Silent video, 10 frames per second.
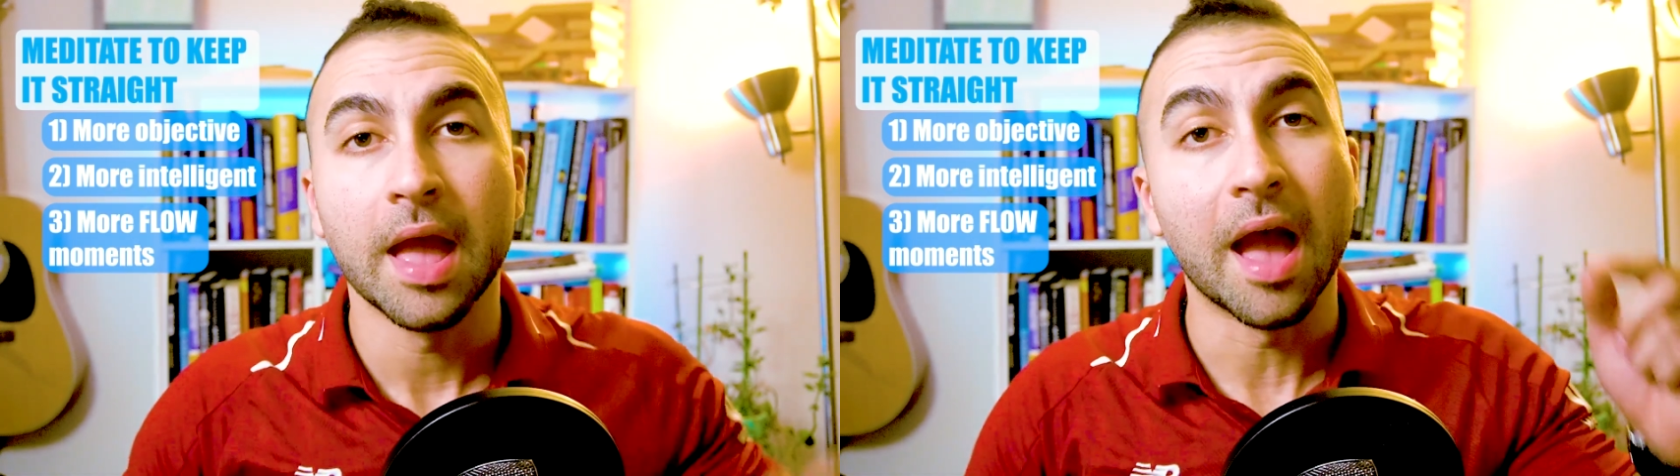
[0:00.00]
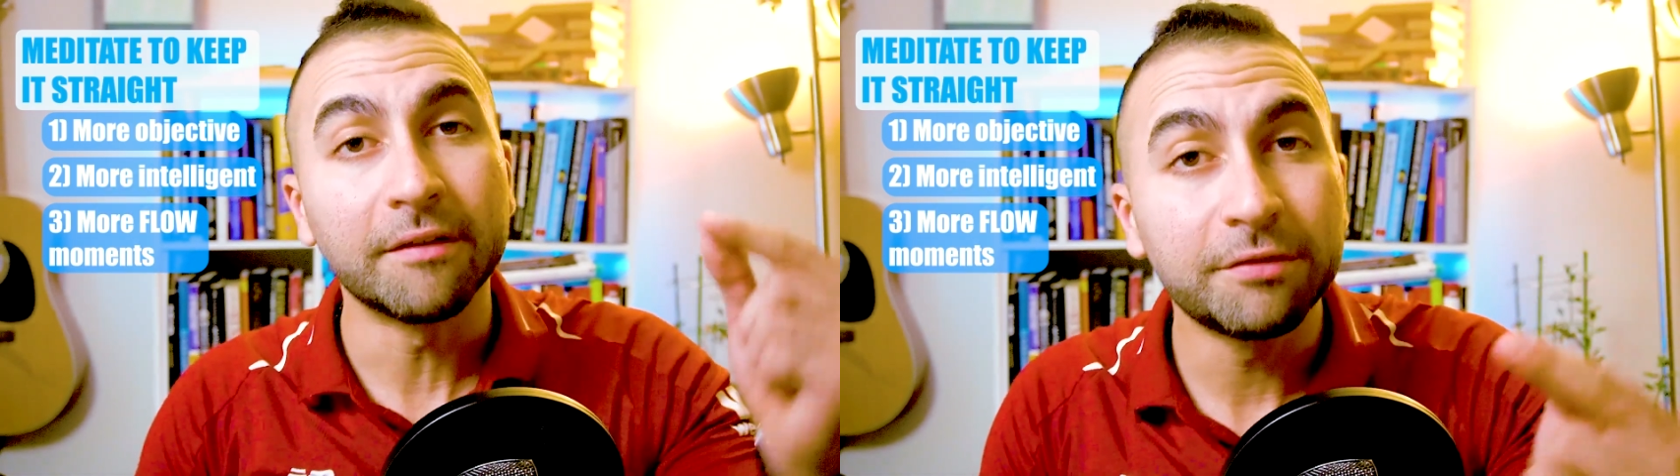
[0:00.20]

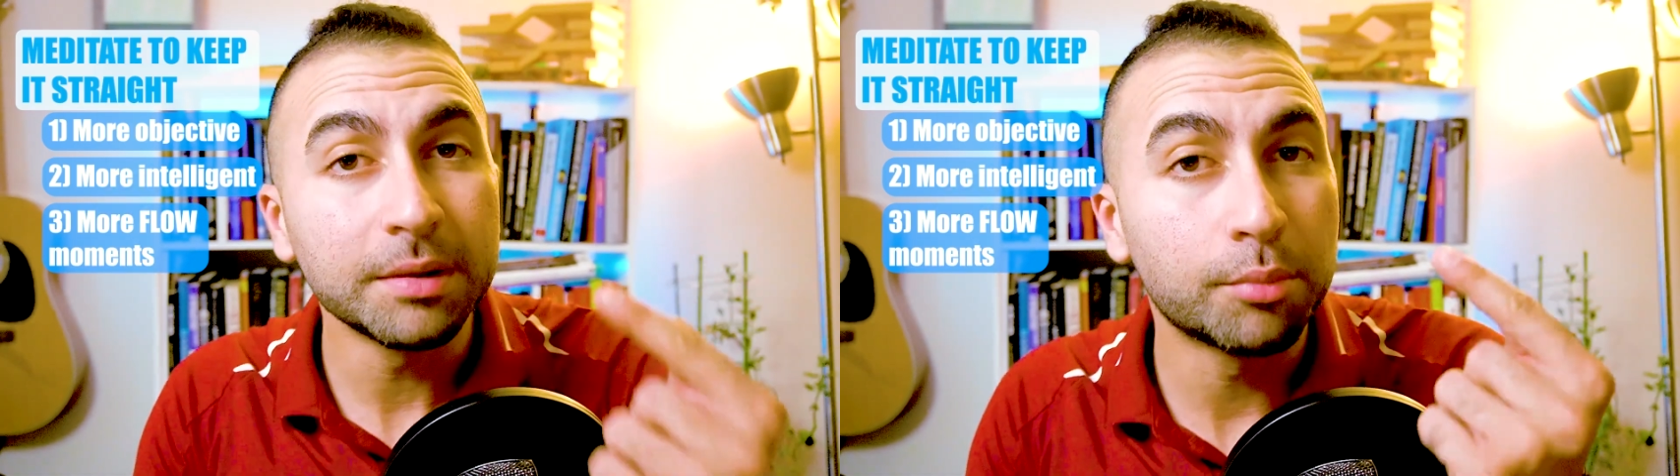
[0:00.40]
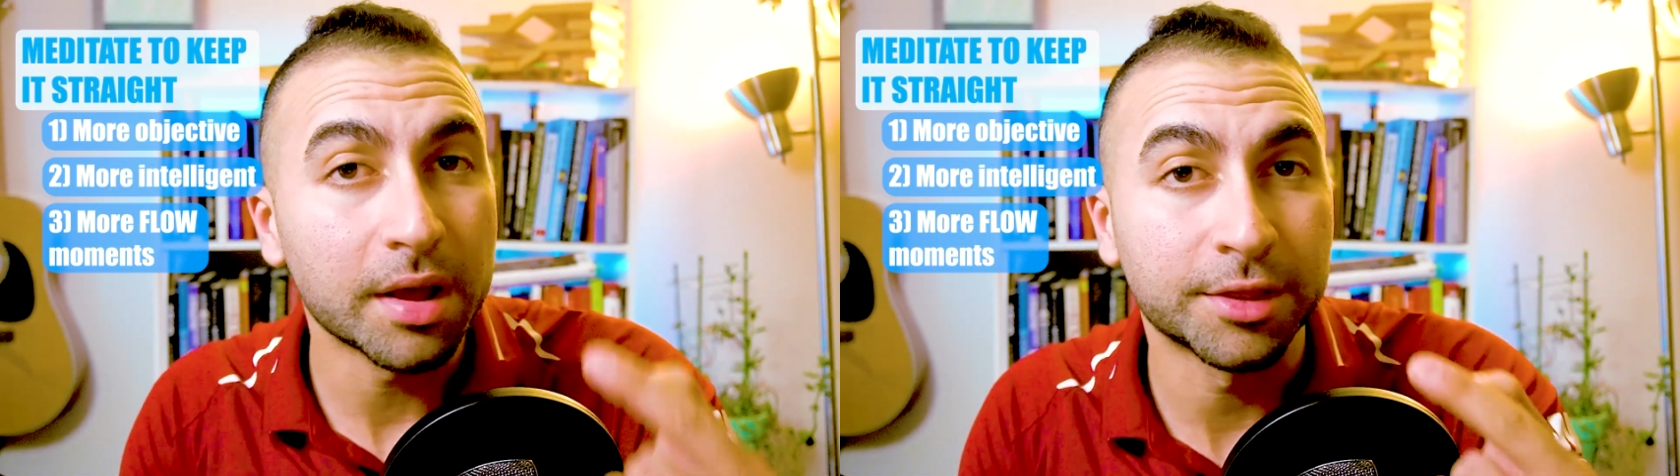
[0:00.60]
Every
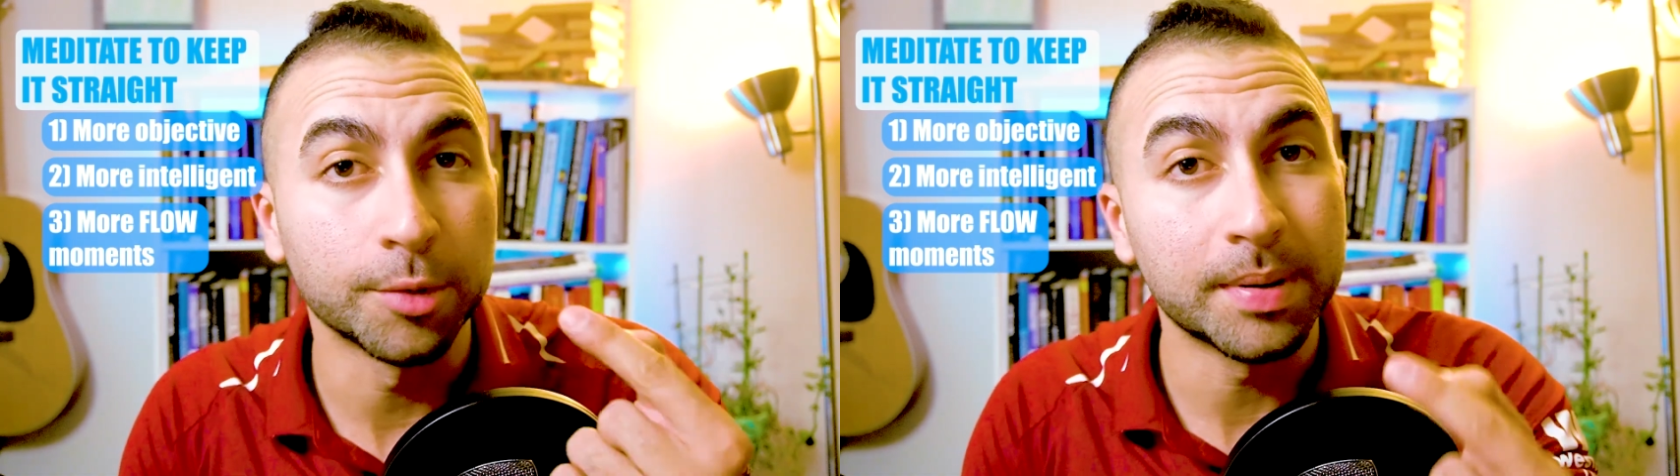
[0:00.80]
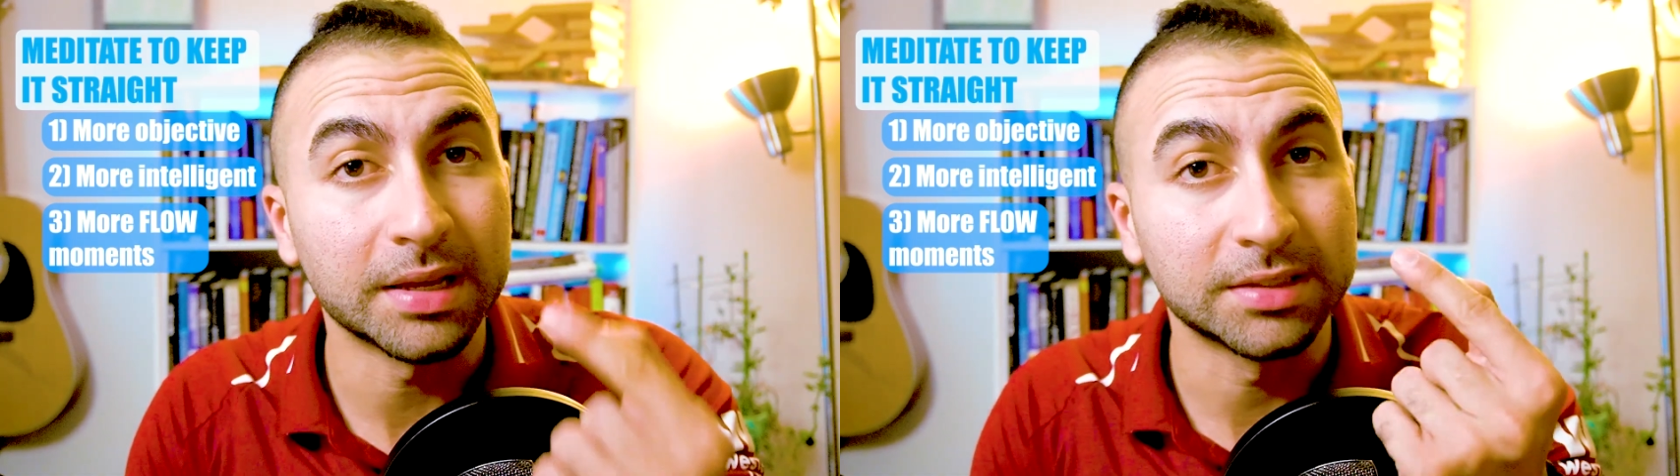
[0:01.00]
breath you
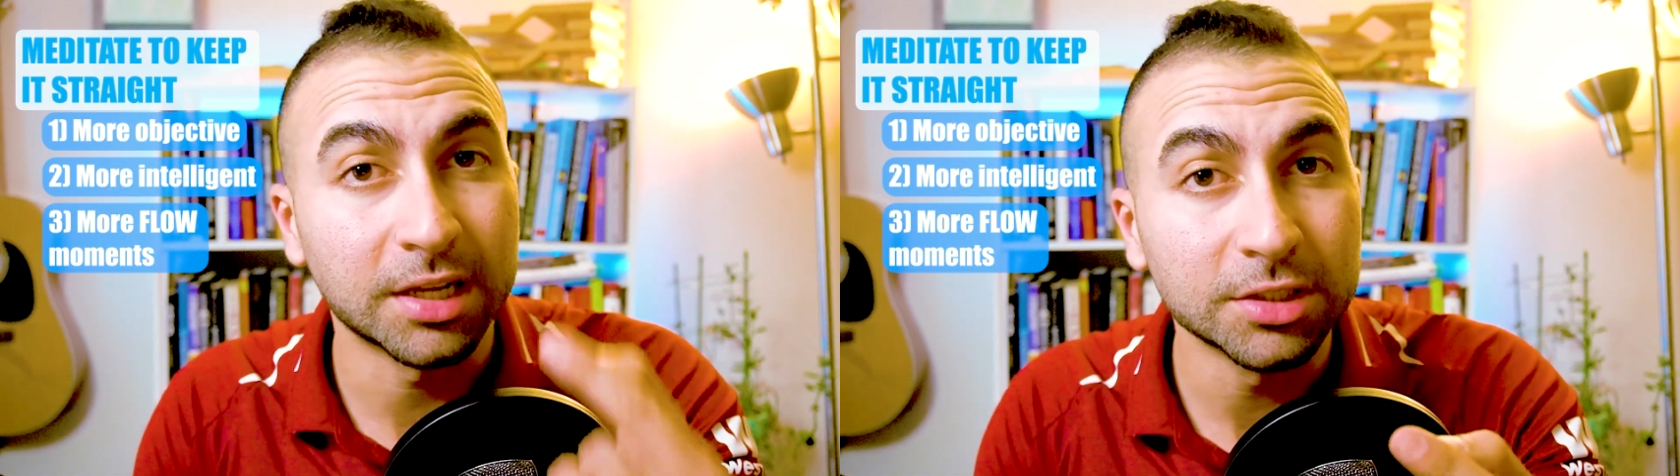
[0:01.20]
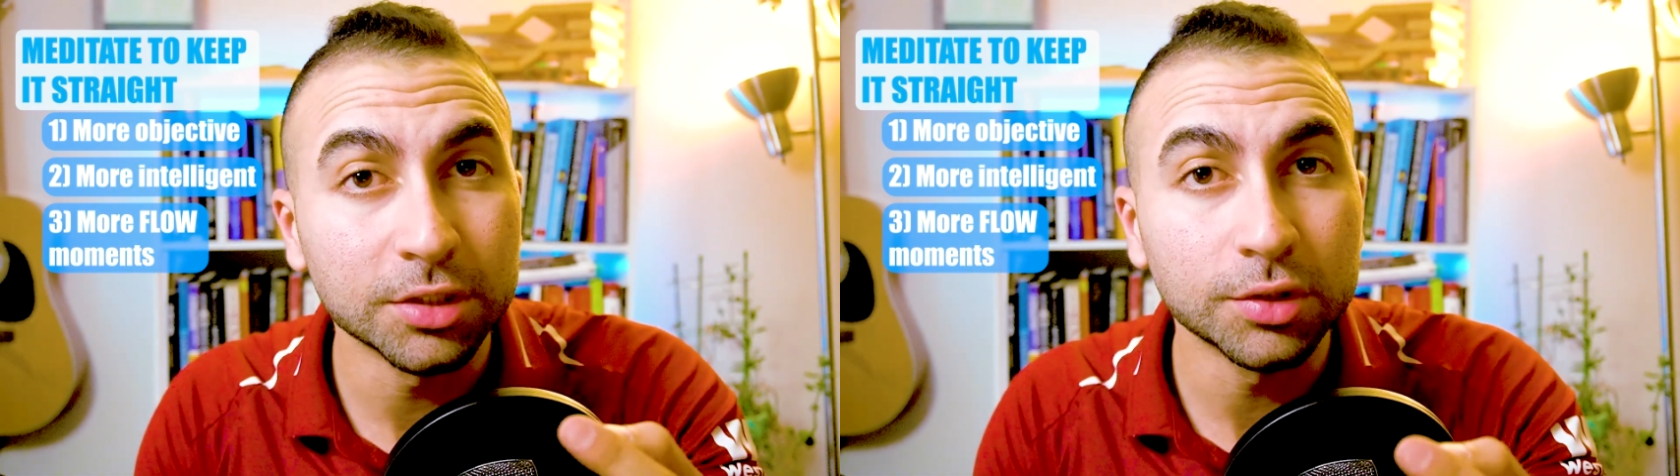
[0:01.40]
pay
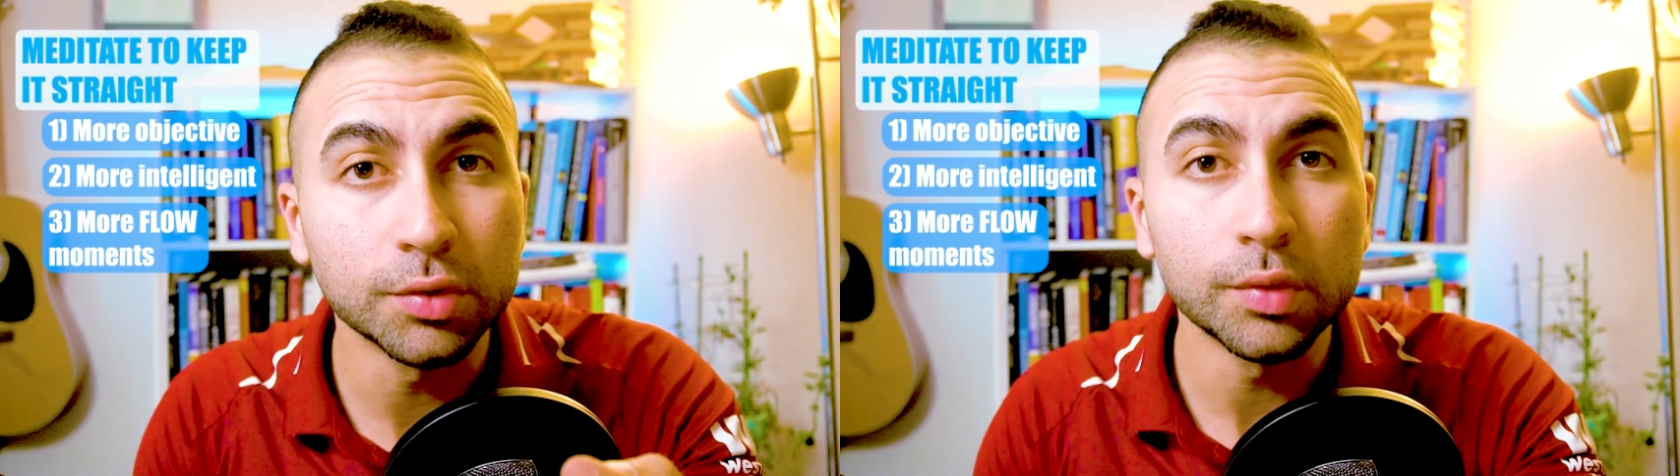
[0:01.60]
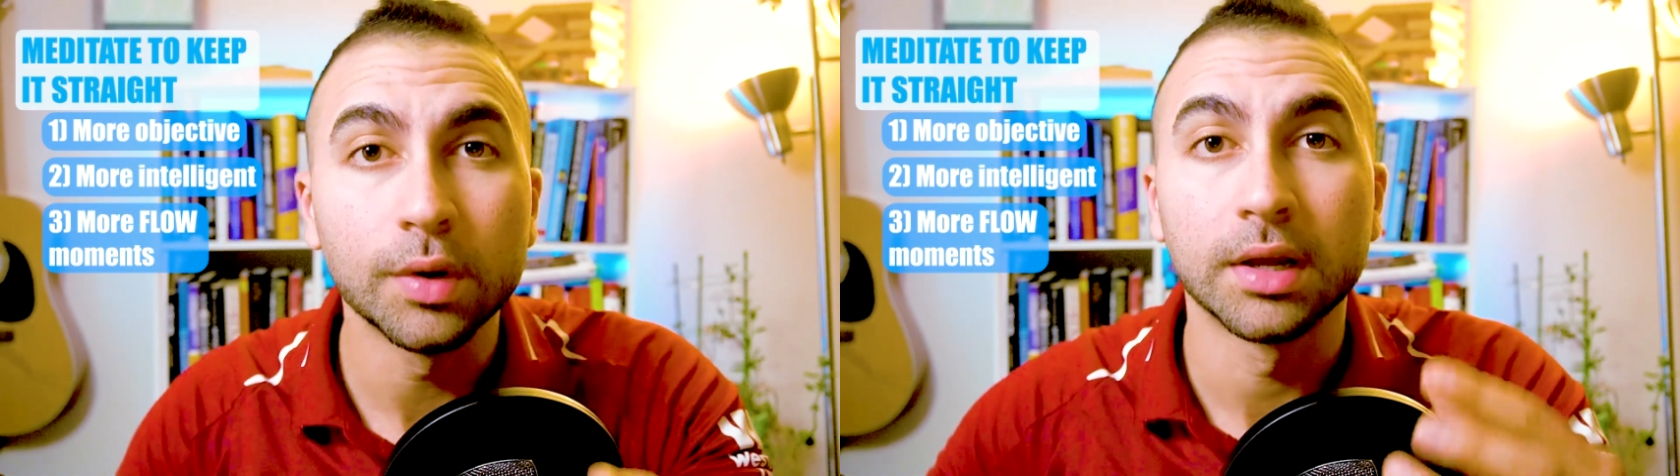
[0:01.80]
attention to